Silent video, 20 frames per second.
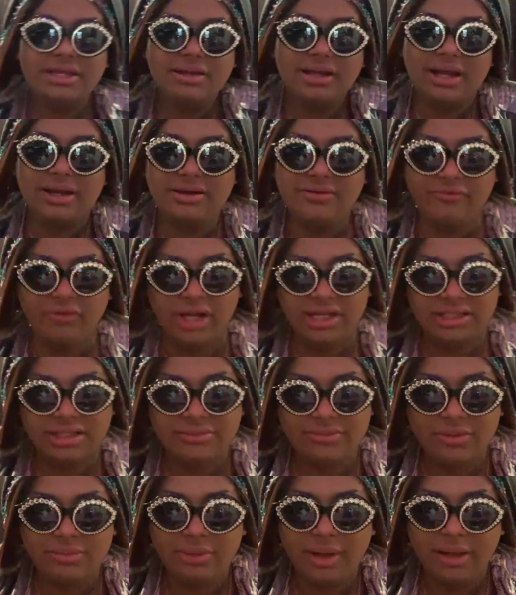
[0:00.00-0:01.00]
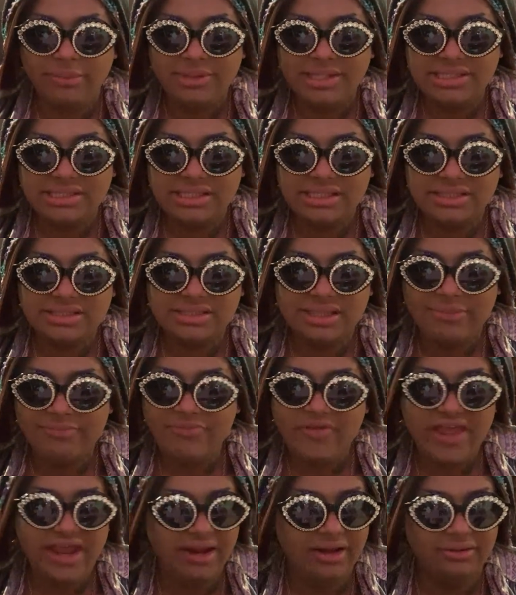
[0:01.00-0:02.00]
kind of want lemon poppy seed
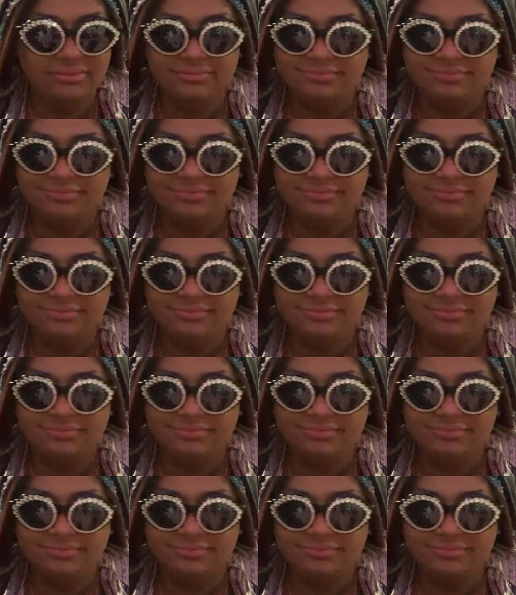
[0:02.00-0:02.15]
something.